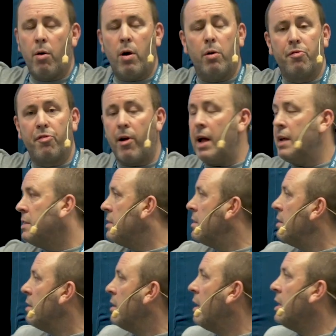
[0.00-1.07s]
old friend
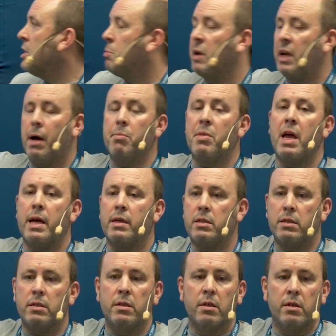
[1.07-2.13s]
has become
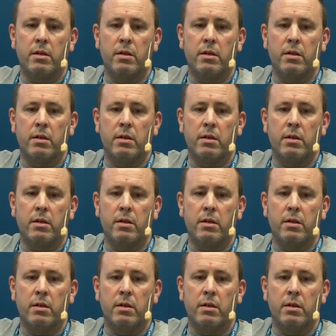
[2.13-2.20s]
this.